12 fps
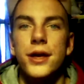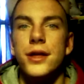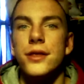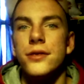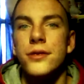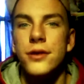
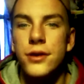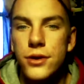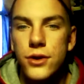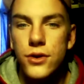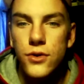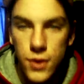in
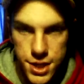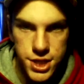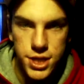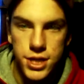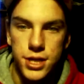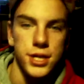
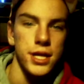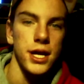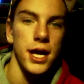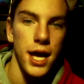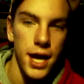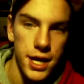
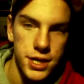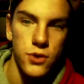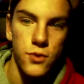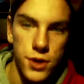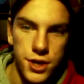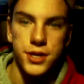questions
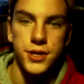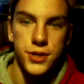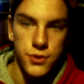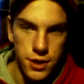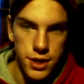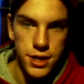ask
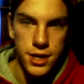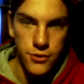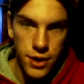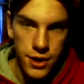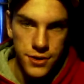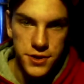questions right
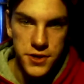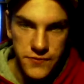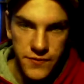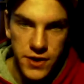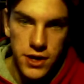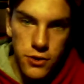now on
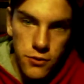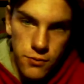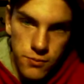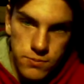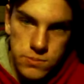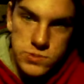this
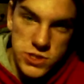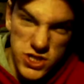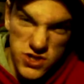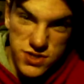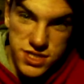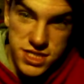video
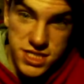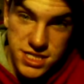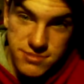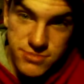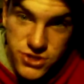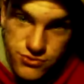go to the
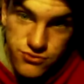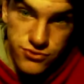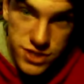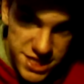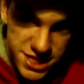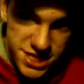comments
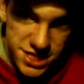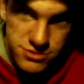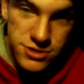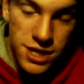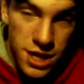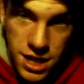right
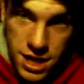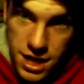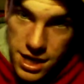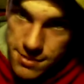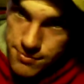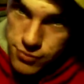now
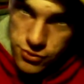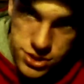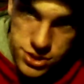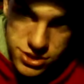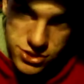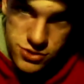and
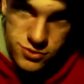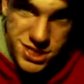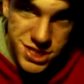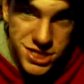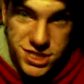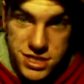put your
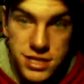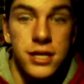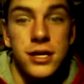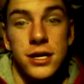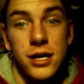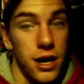
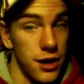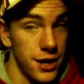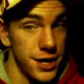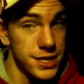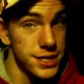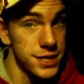question all
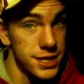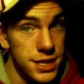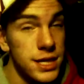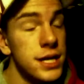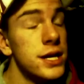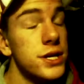right
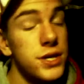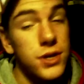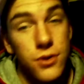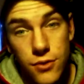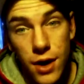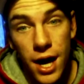
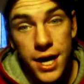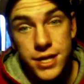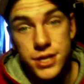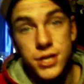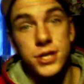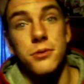so I
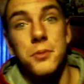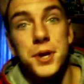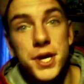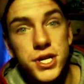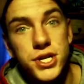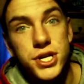can
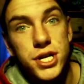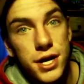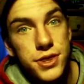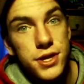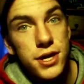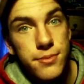
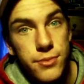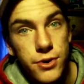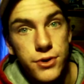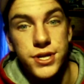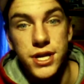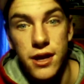screenshot them or